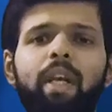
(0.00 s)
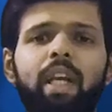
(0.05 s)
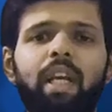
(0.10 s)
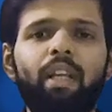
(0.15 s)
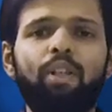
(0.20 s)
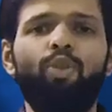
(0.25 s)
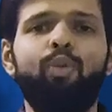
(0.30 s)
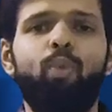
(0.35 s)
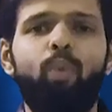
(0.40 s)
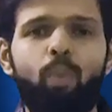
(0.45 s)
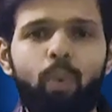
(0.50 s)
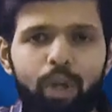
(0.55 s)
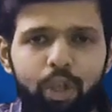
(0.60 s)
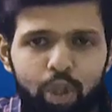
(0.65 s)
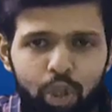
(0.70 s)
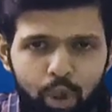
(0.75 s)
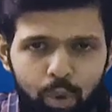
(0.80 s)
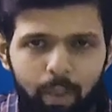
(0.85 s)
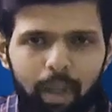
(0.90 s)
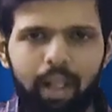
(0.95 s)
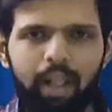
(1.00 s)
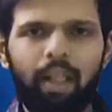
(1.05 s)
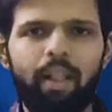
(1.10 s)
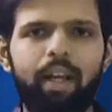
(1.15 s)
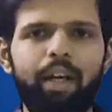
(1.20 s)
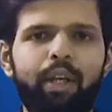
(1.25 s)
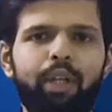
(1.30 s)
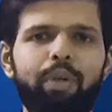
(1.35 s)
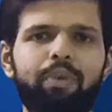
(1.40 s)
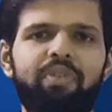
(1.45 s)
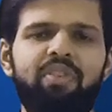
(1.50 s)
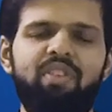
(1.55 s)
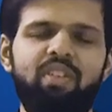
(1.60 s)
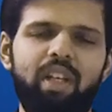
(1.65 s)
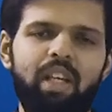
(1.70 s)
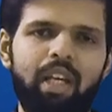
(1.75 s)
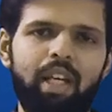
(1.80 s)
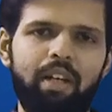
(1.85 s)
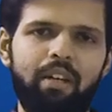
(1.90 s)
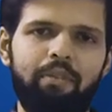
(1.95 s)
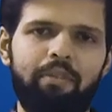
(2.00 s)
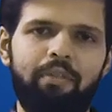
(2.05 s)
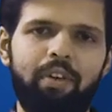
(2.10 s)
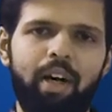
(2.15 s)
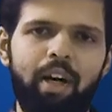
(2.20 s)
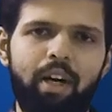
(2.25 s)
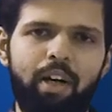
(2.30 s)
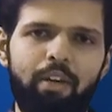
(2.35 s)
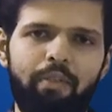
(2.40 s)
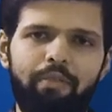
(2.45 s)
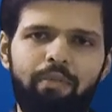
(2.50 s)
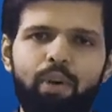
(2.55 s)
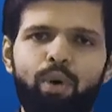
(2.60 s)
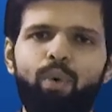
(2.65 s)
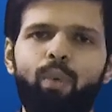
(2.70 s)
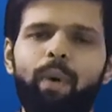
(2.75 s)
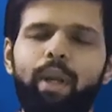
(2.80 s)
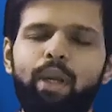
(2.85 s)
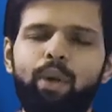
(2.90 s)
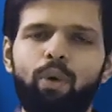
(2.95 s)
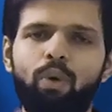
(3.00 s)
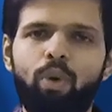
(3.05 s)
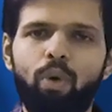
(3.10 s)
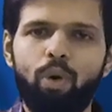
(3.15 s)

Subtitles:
each visual that you see in front of you when you